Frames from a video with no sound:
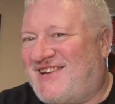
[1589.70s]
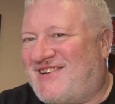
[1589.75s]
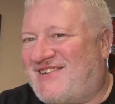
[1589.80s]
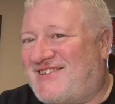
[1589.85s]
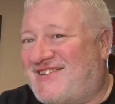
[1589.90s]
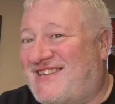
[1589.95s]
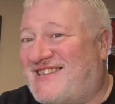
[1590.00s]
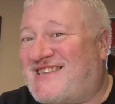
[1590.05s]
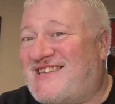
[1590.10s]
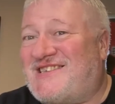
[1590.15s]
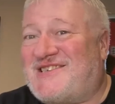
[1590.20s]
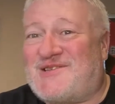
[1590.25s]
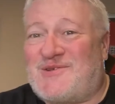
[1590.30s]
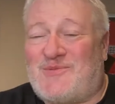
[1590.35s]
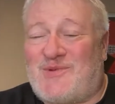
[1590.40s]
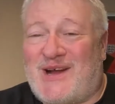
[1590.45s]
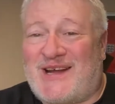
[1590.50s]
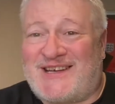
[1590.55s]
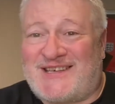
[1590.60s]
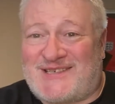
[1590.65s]
This is the
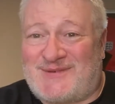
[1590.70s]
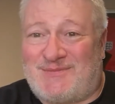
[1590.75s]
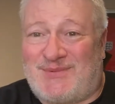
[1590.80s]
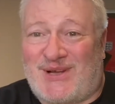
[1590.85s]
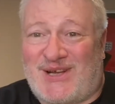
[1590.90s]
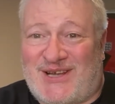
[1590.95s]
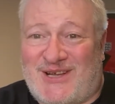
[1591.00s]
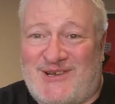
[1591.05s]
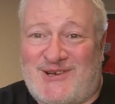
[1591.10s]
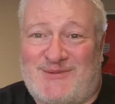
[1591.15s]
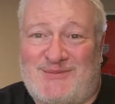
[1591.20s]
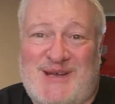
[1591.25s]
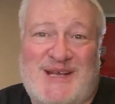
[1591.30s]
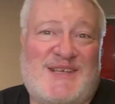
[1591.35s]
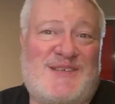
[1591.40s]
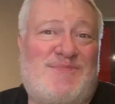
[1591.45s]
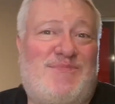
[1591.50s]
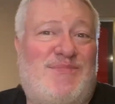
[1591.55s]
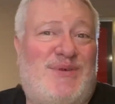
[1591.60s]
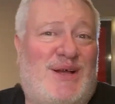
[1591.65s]
way to buy
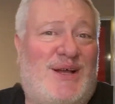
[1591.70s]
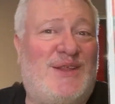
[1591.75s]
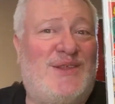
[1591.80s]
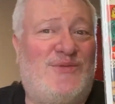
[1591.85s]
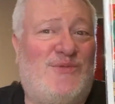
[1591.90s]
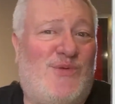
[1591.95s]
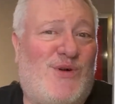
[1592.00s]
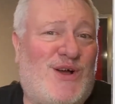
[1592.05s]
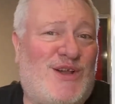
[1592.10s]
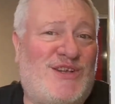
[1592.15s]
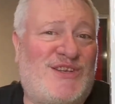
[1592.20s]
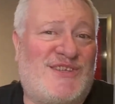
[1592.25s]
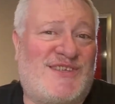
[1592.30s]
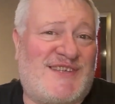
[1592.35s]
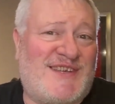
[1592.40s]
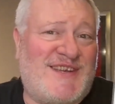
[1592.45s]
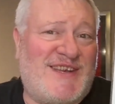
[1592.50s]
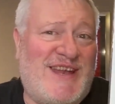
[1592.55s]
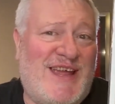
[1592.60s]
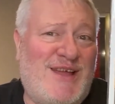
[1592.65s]
comics. Buy the ones
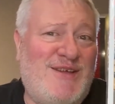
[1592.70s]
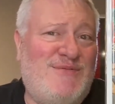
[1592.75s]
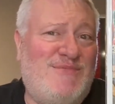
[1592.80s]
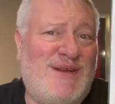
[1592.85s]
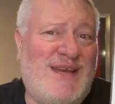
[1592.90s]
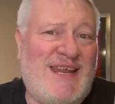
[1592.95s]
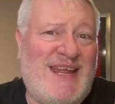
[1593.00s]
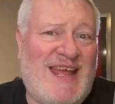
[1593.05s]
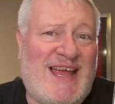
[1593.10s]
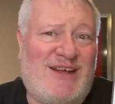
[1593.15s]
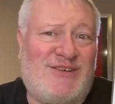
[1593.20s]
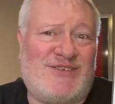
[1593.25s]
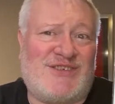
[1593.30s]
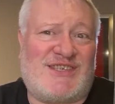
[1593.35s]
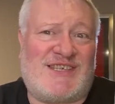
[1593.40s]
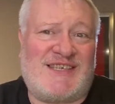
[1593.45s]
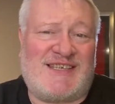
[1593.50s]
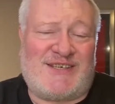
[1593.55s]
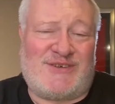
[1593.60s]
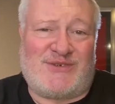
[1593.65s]
nobody
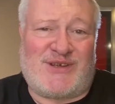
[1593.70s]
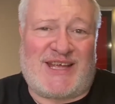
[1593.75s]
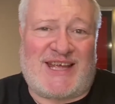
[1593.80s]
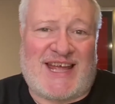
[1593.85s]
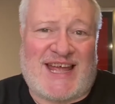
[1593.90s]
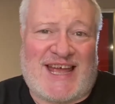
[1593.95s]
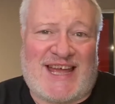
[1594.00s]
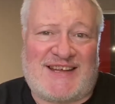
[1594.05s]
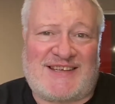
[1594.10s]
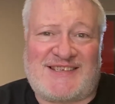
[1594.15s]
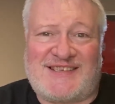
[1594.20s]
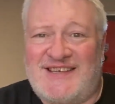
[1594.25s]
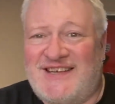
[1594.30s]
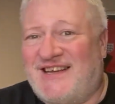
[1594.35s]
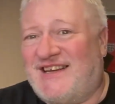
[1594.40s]
else is looking at.